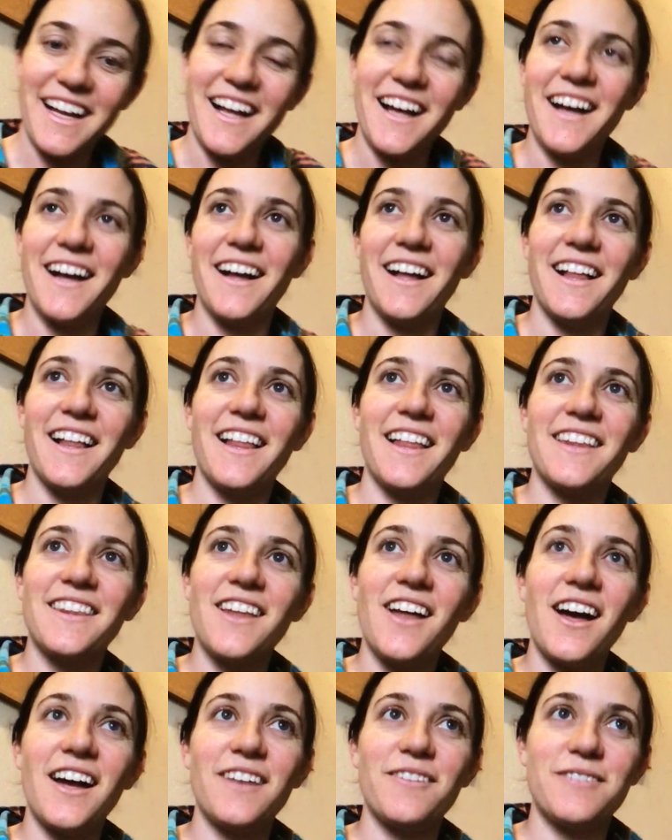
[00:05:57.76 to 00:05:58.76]
uh, a
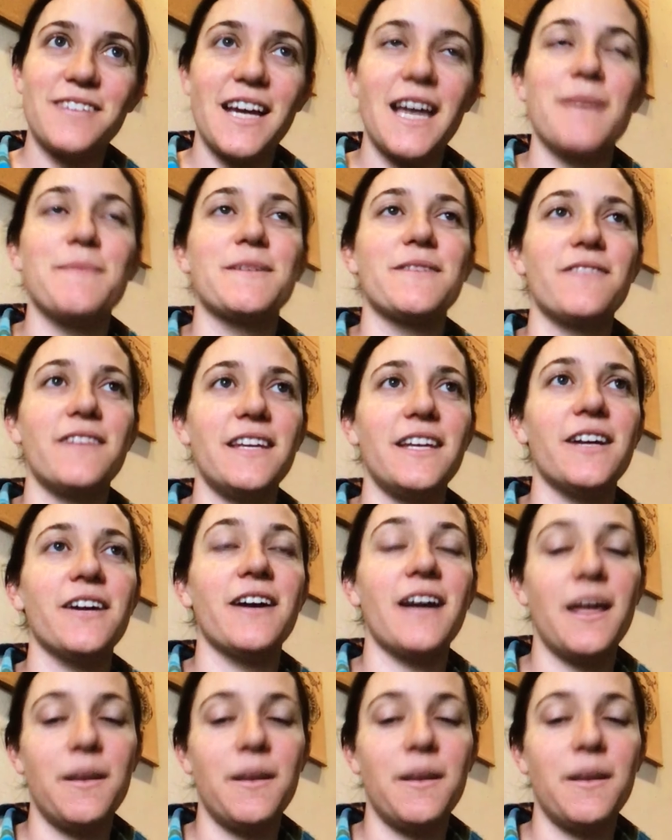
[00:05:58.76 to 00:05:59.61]
lot of times of the year